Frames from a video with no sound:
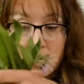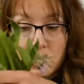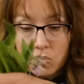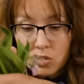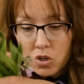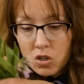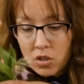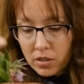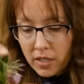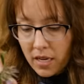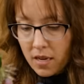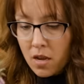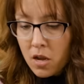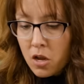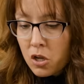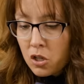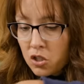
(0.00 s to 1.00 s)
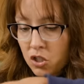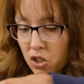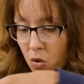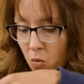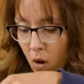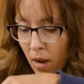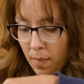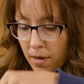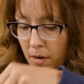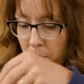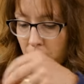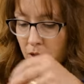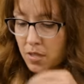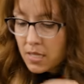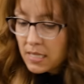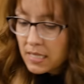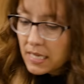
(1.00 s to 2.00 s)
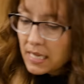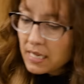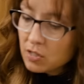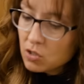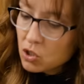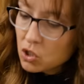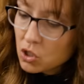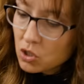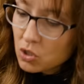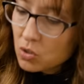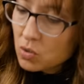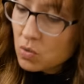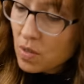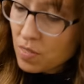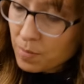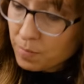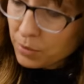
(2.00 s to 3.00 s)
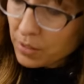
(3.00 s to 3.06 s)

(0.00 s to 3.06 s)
it internally. So I'm gonna put this into the